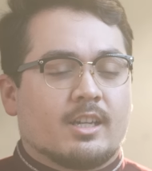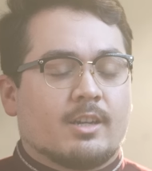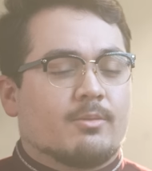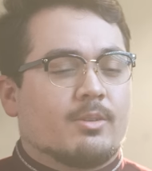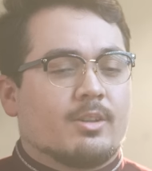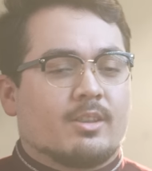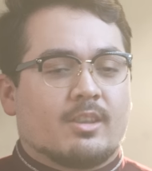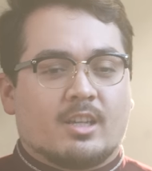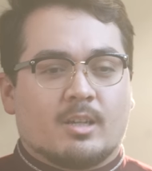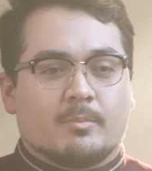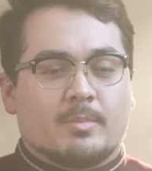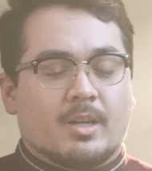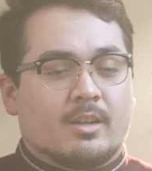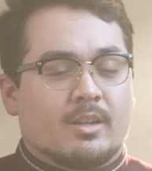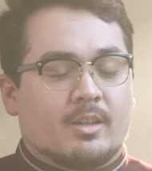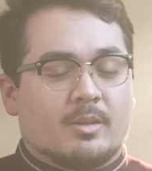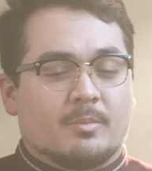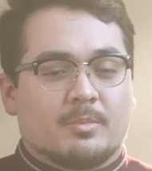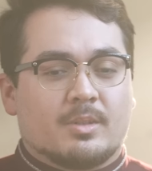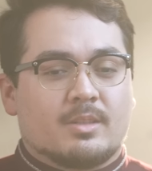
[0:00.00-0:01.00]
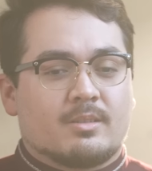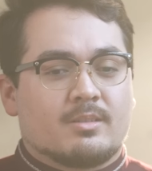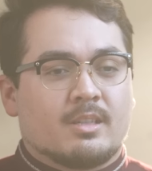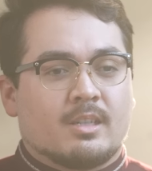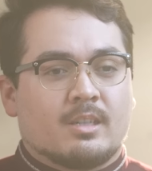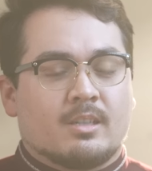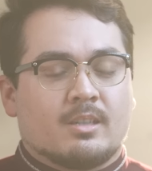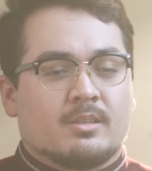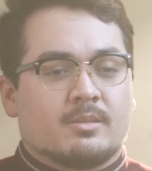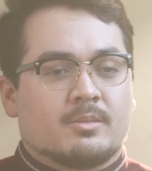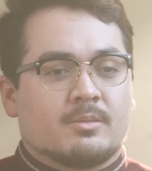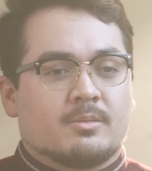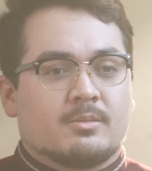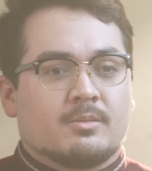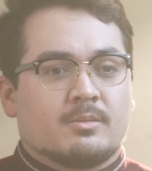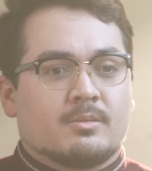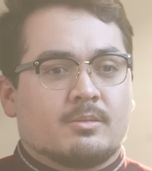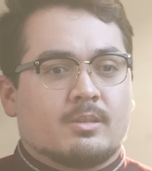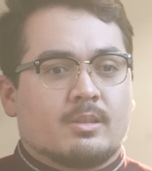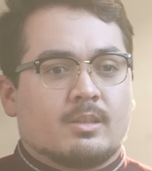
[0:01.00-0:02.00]
everything about him is
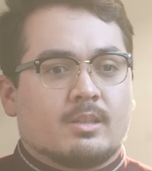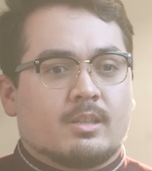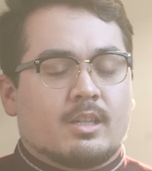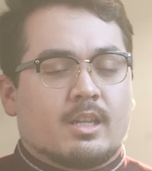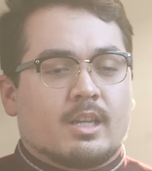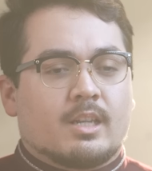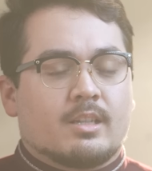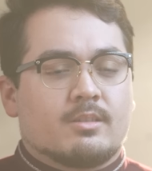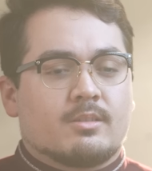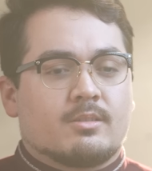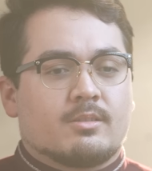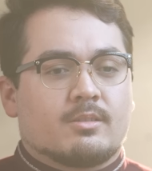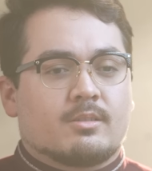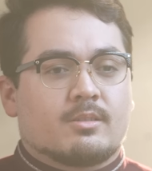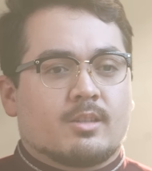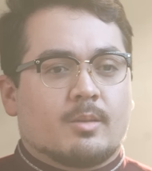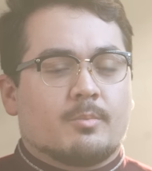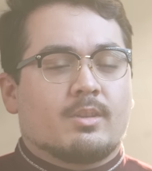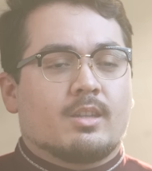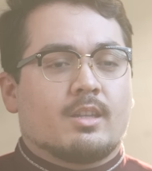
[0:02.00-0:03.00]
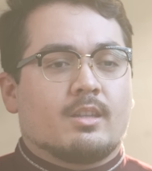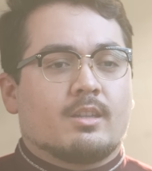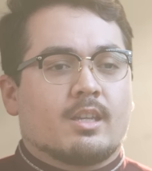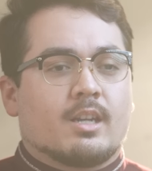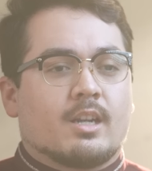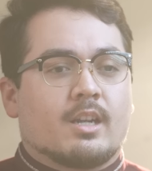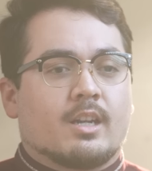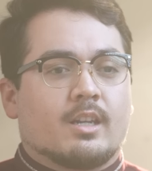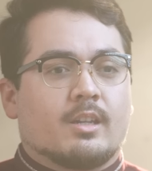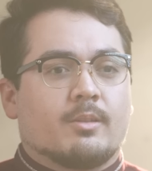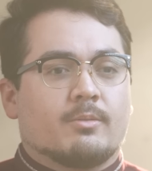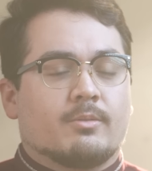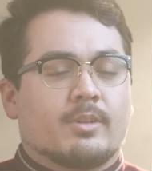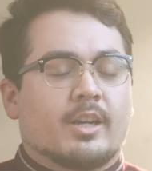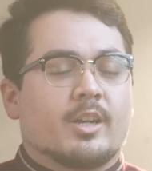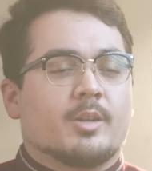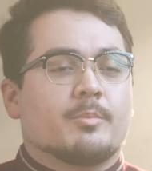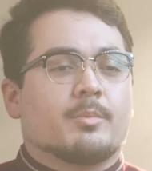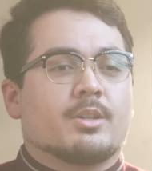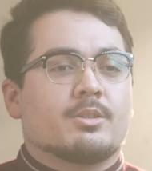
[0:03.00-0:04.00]
has something that I
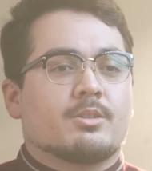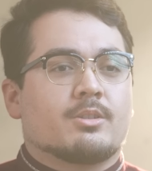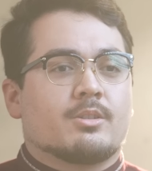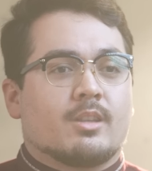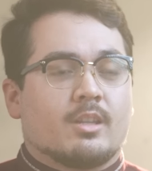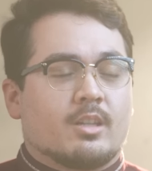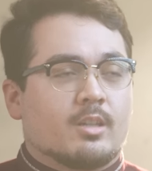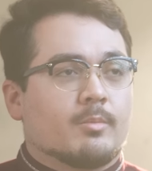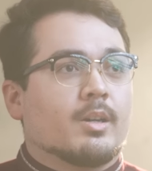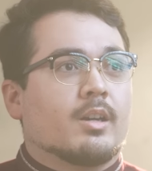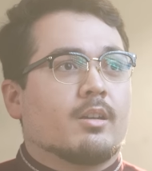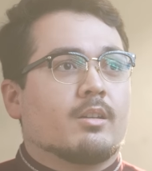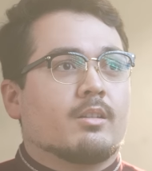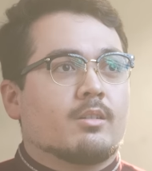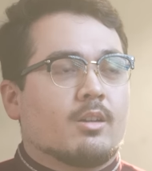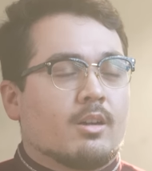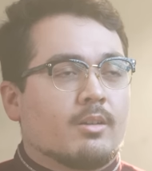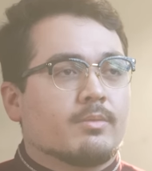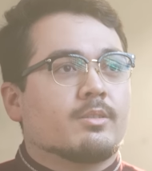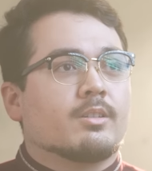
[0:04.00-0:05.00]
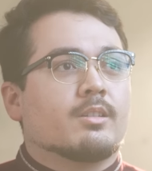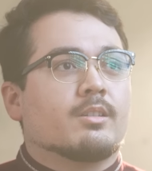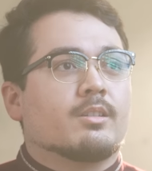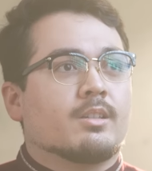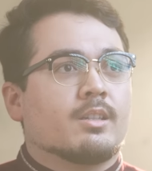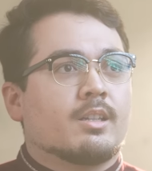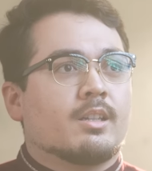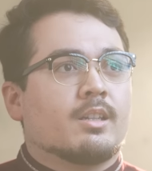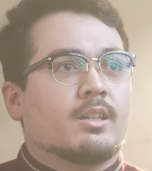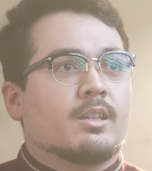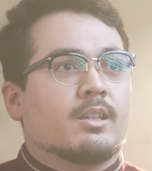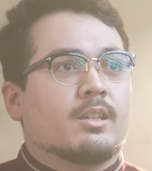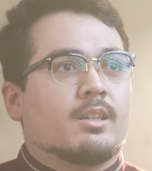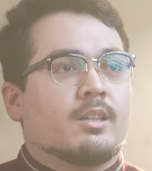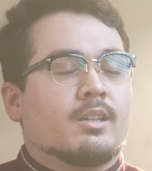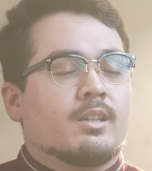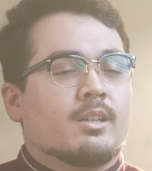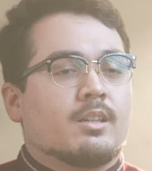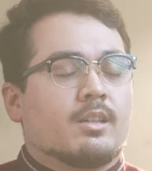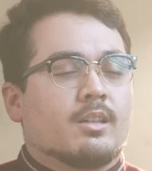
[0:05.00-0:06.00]
very much think about often.
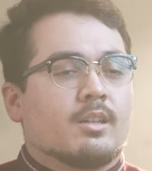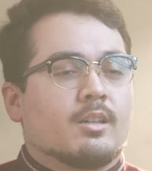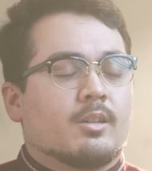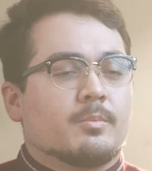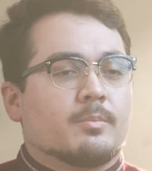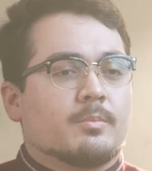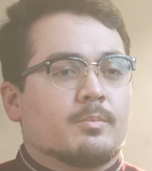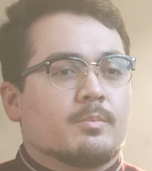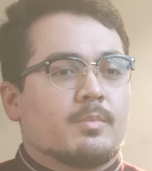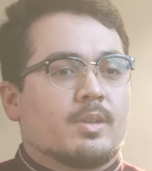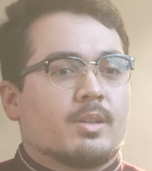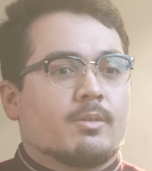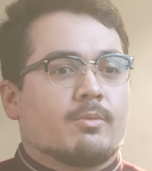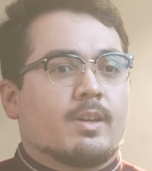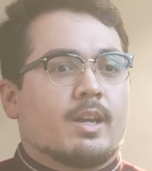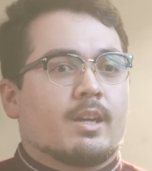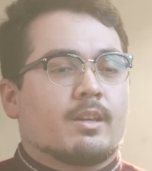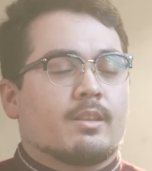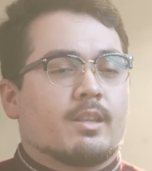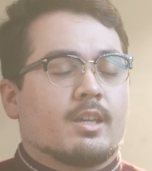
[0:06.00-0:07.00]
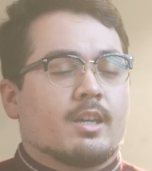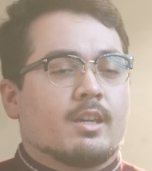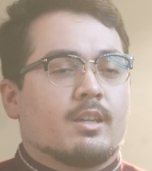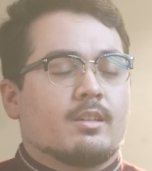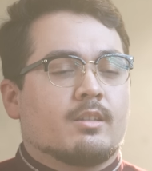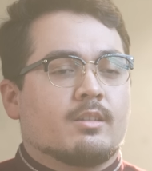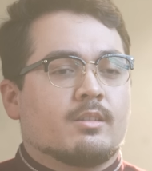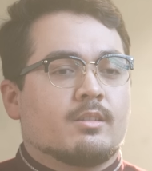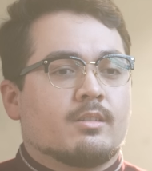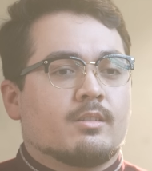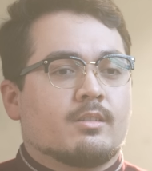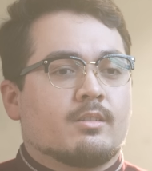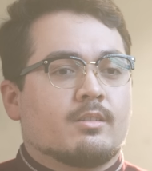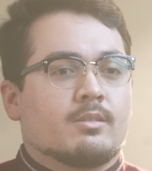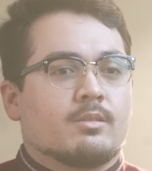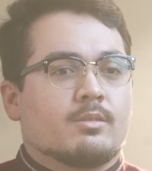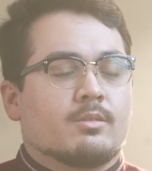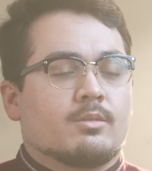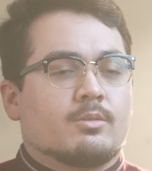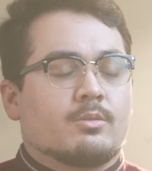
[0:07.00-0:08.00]
Um, the fact that,
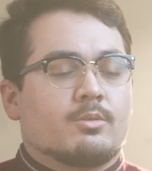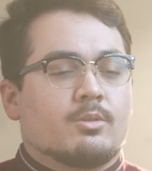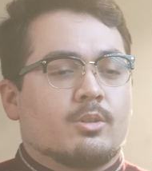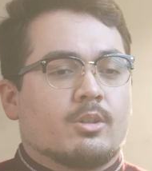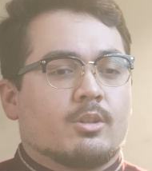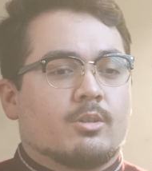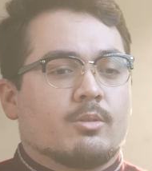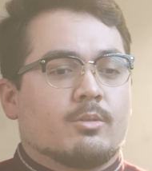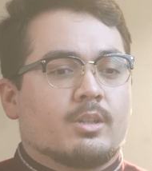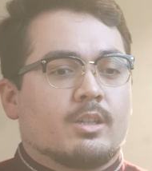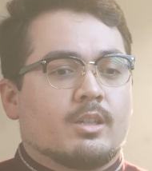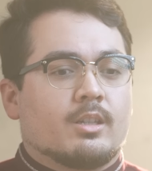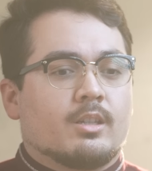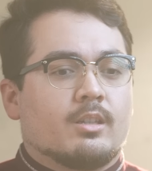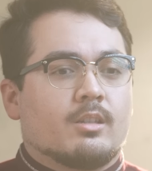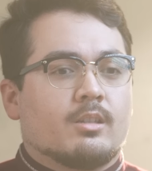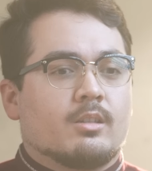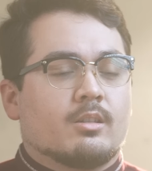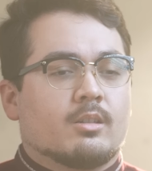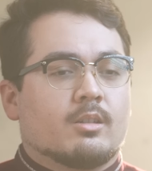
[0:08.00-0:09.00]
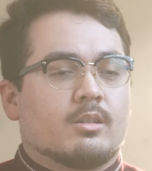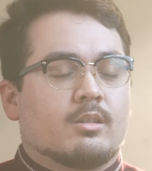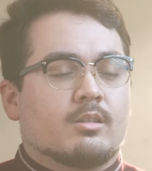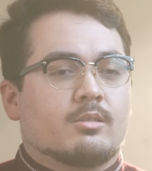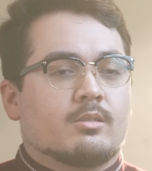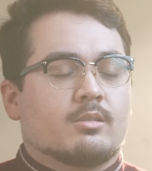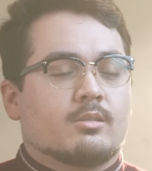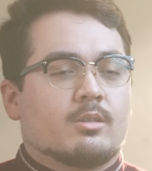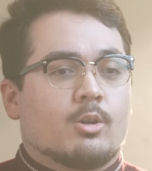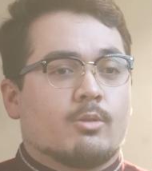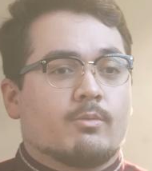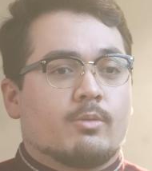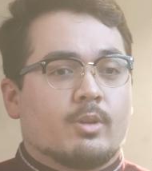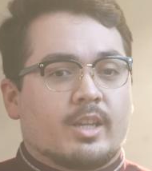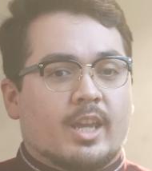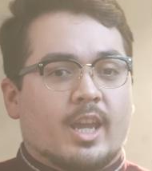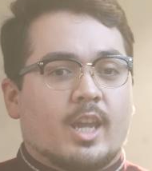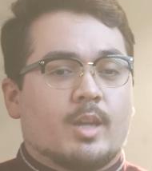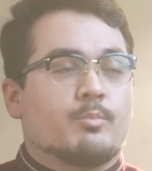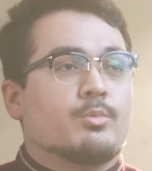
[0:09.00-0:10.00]
you know, he
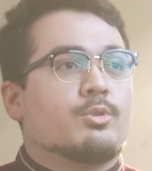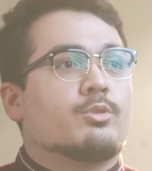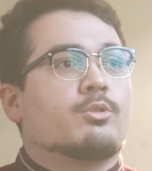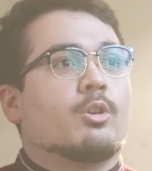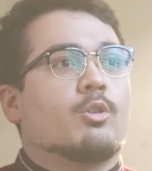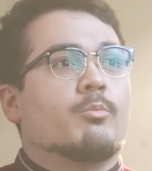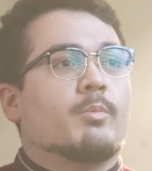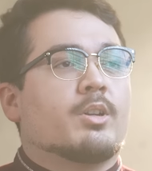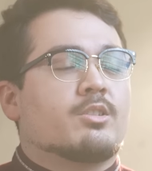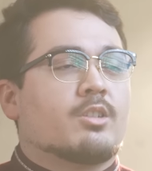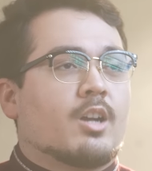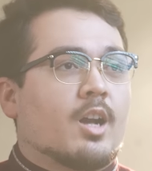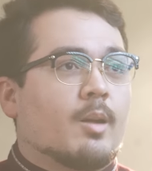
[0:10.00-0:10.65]
overcame so much